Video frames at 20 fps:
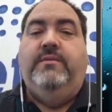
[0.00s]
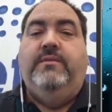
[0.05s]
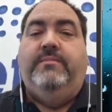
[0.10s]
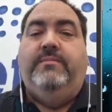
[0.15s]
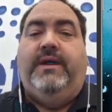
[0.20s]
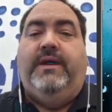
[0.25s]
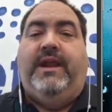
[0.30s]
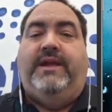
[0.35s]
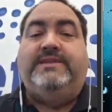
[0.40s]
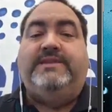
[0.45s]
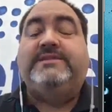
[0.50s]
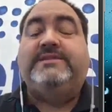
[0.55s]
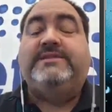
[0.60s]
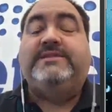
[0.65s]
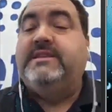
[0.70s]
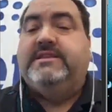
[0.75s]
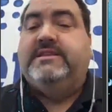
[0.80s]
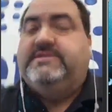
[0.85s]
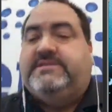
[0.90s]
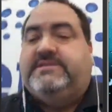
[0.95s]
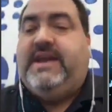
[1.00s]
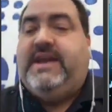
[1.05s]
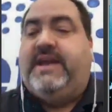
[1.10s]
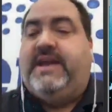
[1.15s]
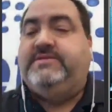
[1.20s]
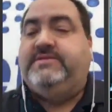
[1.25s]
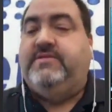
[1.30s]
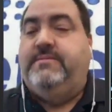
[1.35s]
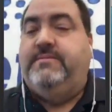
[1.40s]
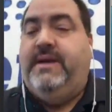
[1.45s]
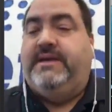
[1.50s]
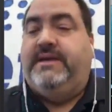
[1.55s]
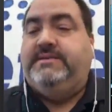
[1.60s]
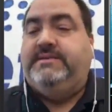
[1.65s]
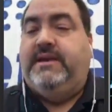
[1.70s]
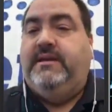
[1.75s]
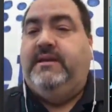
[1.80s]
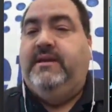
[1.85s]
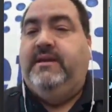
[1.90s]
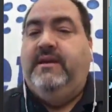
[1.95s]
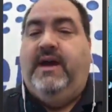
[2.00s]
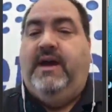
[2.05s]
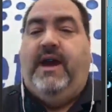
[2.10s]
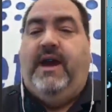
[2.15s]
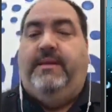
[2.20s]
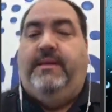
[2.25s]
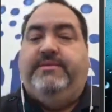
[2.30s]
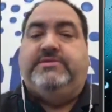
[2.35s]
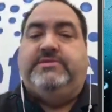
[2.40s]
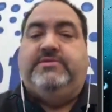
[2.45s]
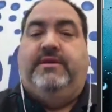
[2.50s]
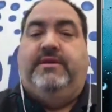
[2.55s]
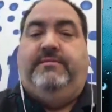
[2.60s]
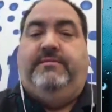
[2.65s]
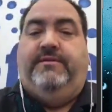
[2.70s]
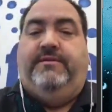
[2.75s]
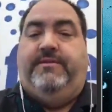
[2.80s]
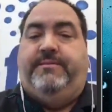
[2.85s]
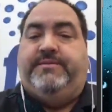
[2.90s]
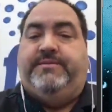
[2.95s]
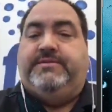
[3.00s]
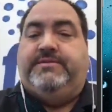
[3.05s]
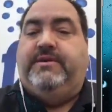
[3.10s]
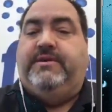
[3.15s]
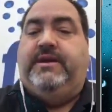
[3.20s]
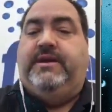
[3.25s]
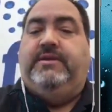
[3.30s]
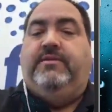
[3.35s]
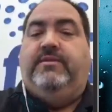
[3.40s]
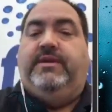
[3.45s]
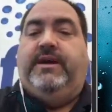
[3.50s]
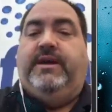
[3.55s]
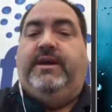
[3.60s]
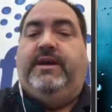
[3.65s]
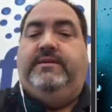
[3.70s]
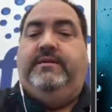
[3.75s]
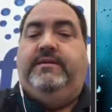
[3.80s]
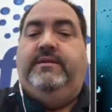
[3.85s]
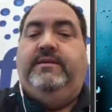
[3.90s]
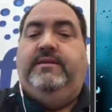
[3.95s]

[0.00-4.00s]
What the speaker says: But I just think these stats are amazing. I'm going to show you. I'm going to flip the screen. Hold on.